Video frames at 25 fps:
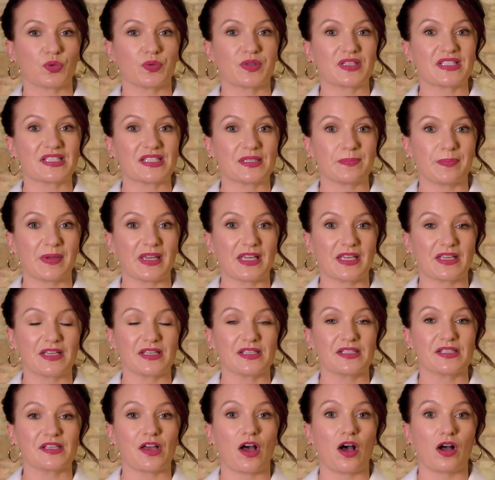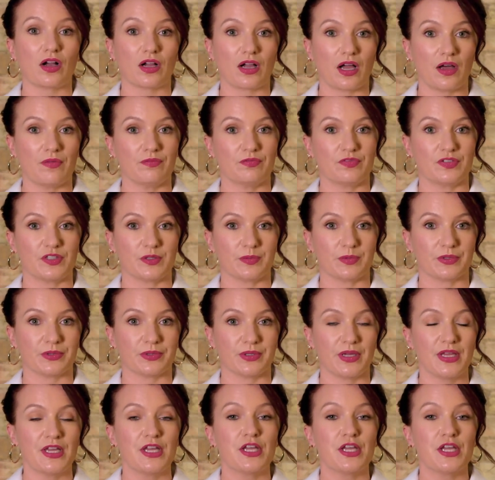the speakers are comfortable.